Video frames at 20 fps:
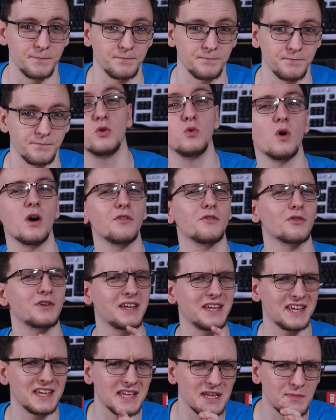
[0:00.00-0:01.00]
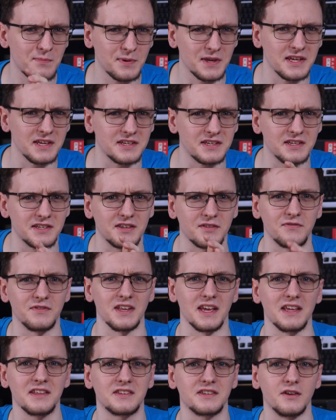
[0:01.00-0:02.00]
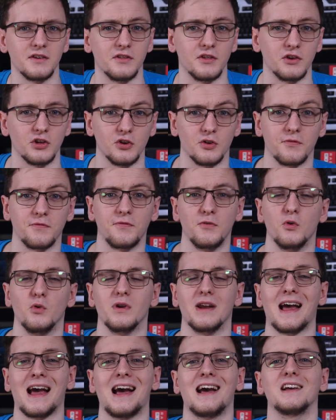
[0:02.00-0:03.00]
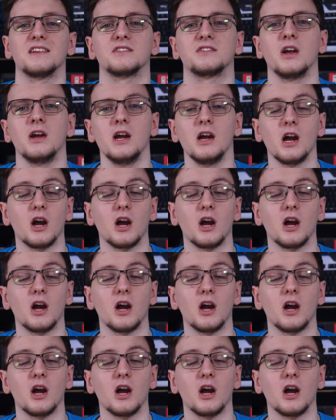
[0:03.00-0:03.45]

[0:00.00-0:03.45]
The two other key pieces of data that your phone has